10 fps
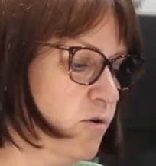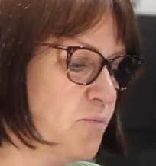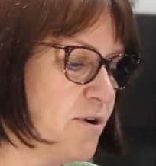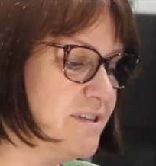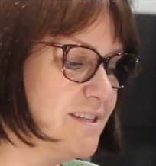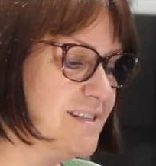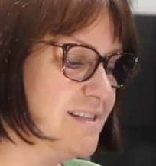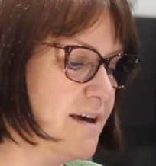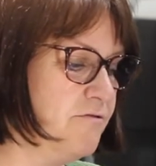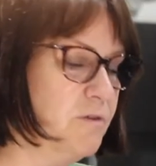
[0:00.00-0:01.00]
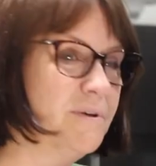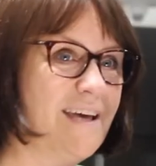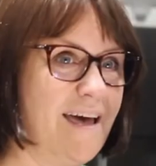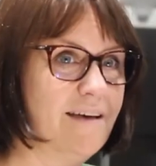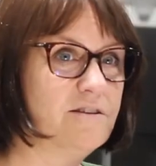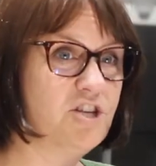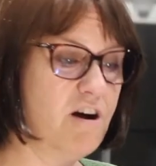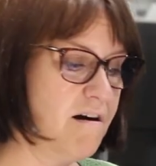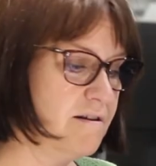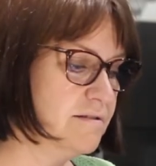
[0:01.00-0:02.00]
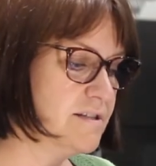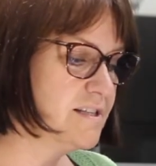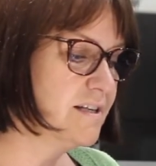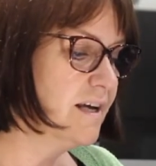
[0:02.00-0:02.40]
Lord Brotherton's nephew and heir, Charles,